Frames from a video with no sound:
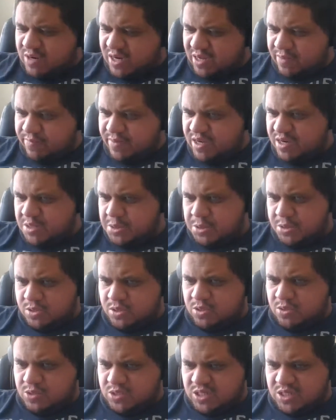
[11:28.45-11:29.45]
recommended for
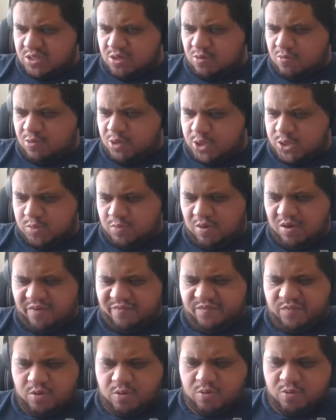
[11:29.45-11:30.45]
those that don't want a
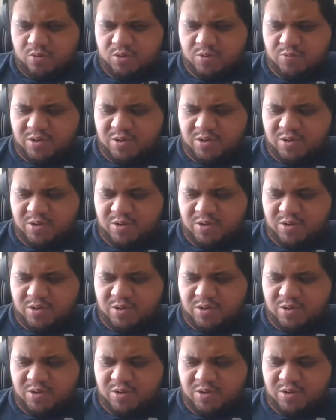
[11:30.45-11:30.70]
smartphone.